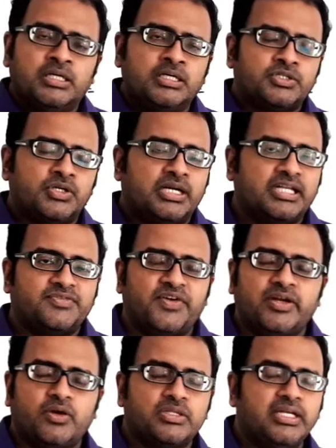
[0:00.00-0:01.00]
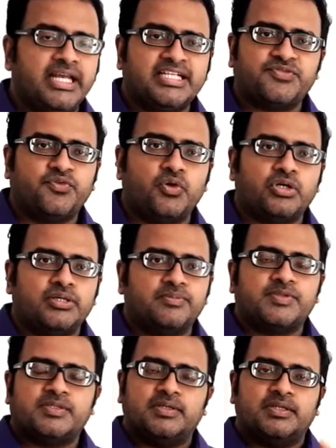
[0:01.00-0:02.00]
So let us find out the next 4
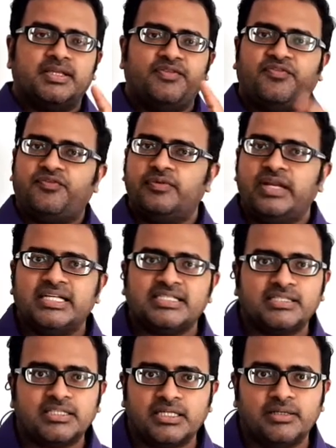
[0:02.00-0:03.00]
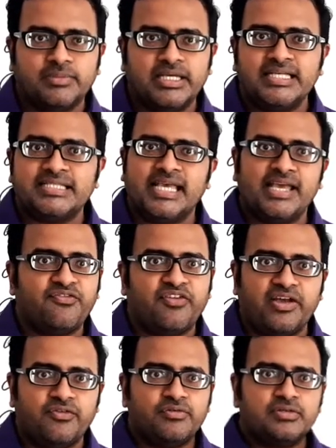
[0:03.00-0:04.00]
terms. The next term is
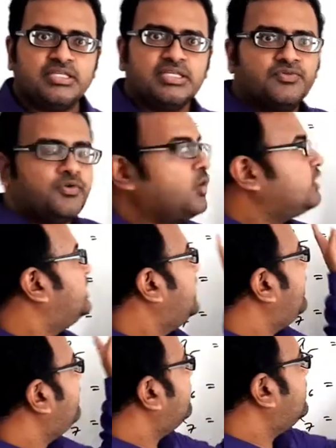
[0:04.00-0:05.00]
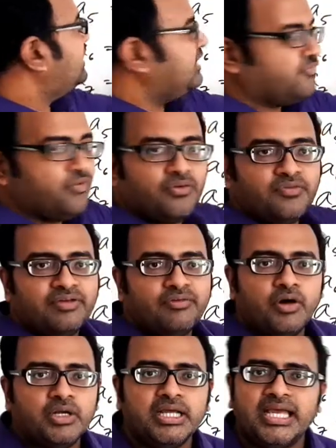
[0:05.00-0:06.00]
A5. Since we already have A4, we
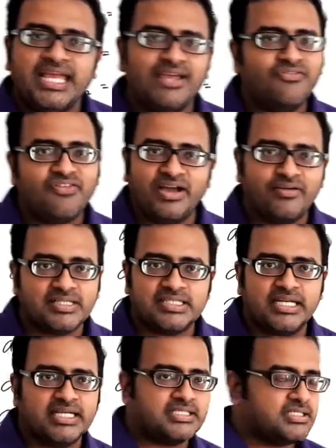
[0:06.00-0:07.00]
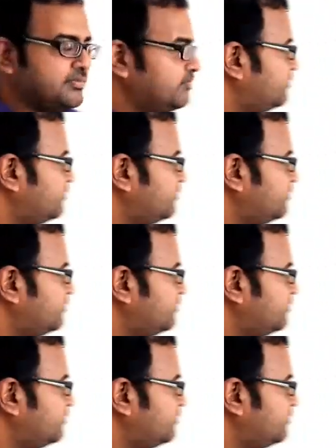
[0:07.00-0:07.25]
want A5 as the next term.